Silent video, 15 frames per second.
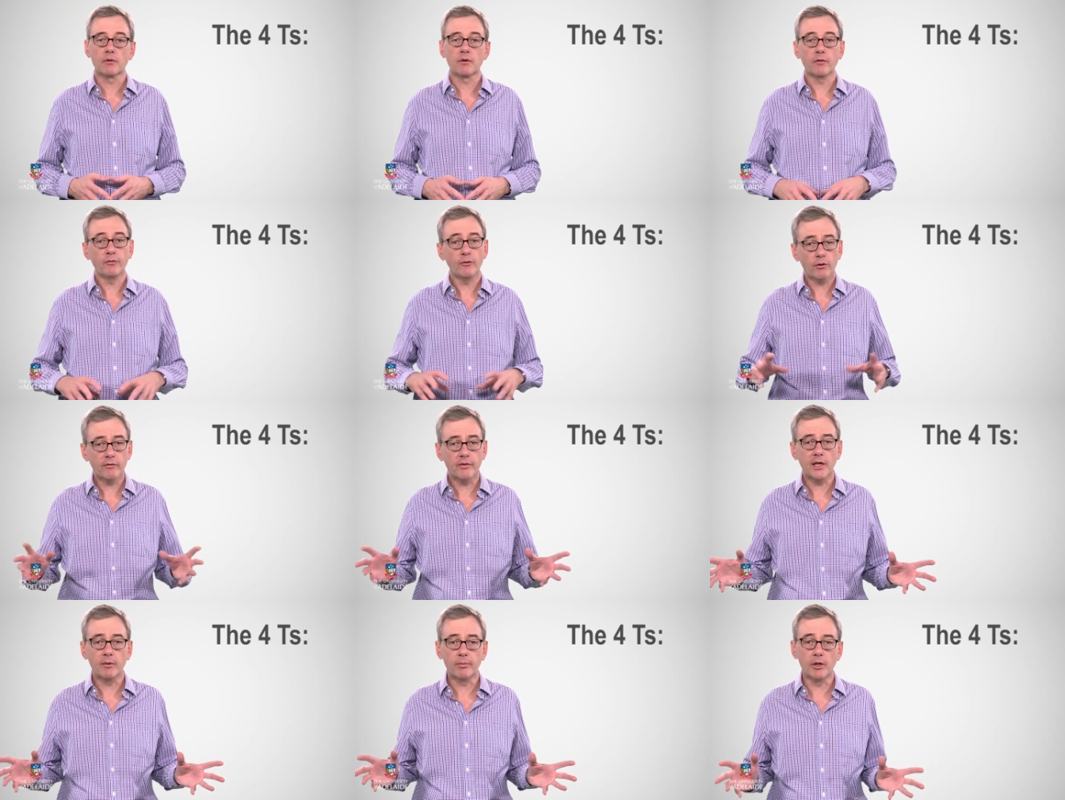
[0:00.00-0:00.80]
The 4
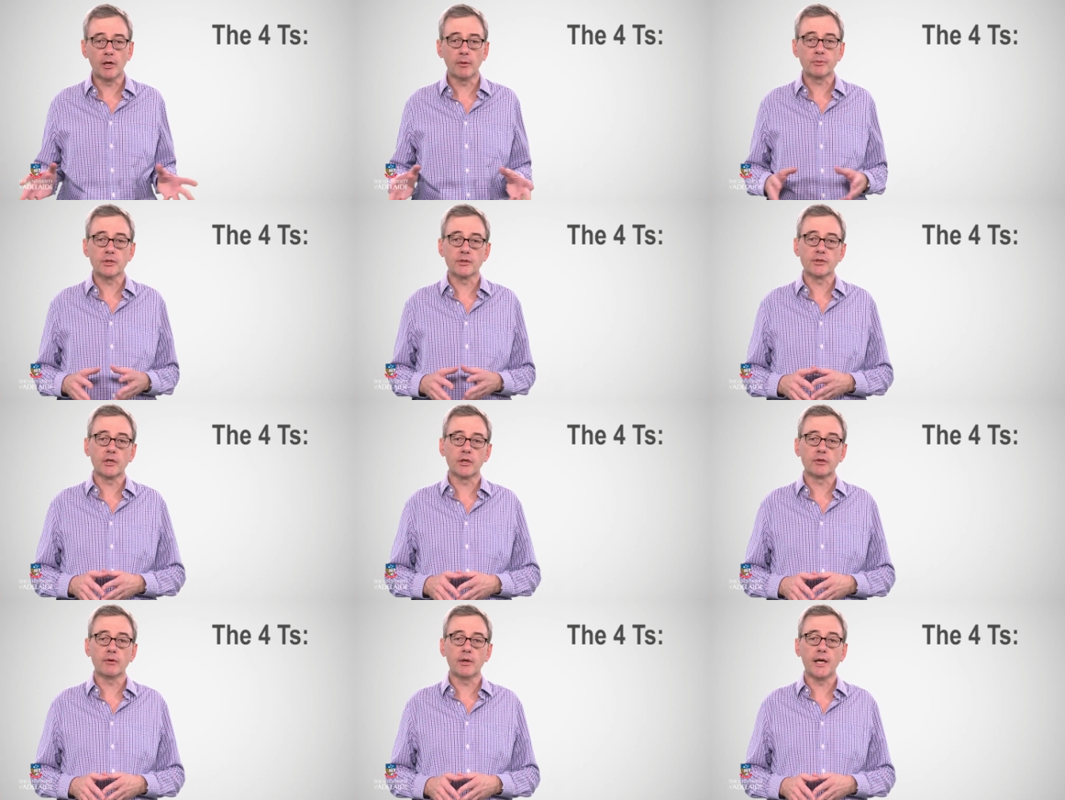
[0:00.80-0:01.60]
available options
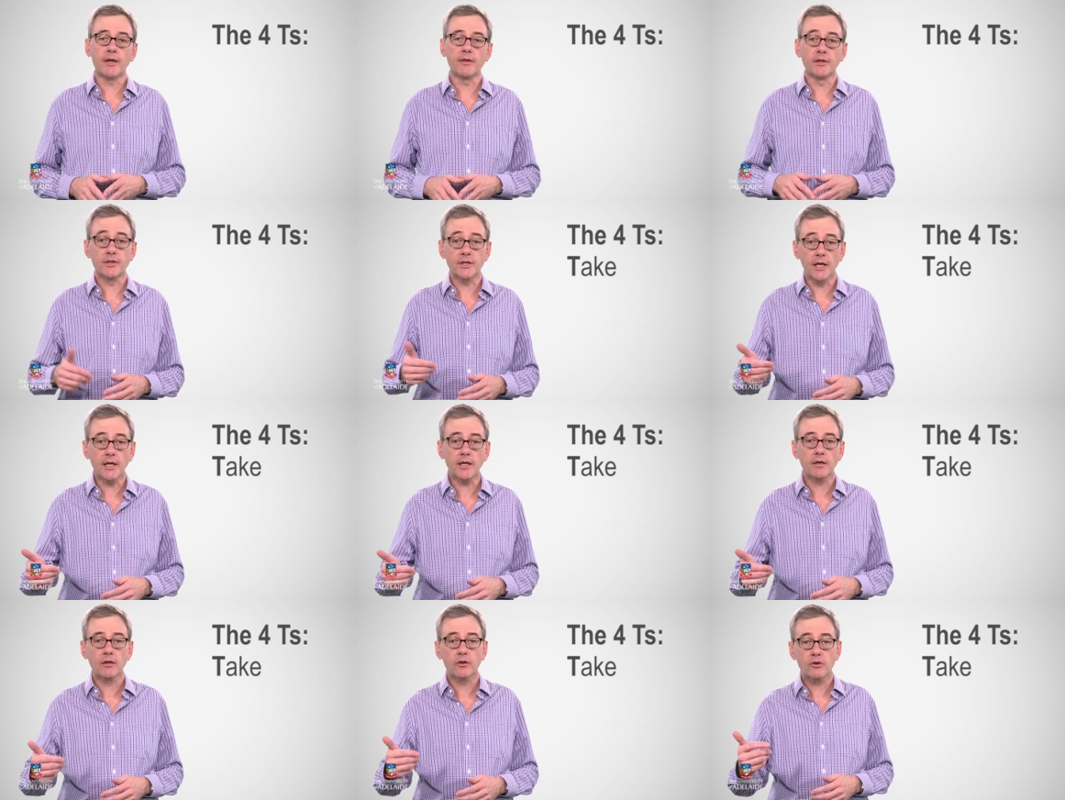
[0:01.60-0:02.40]
are to either
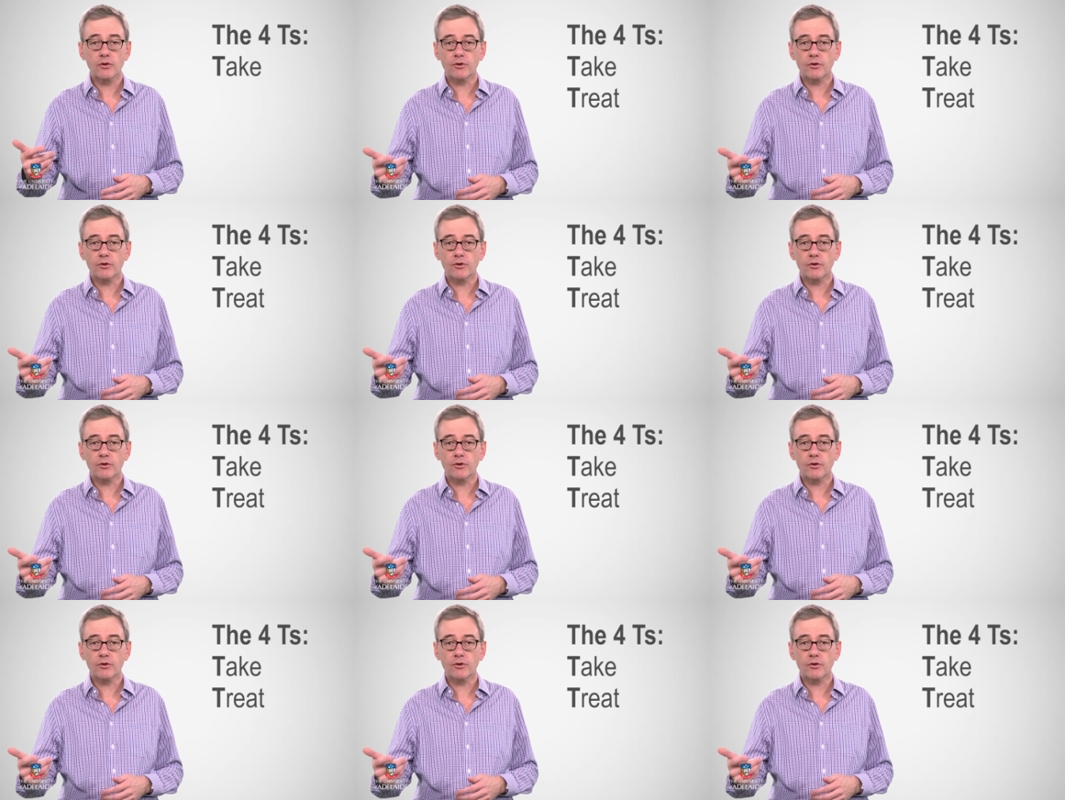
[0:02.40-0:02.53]
take,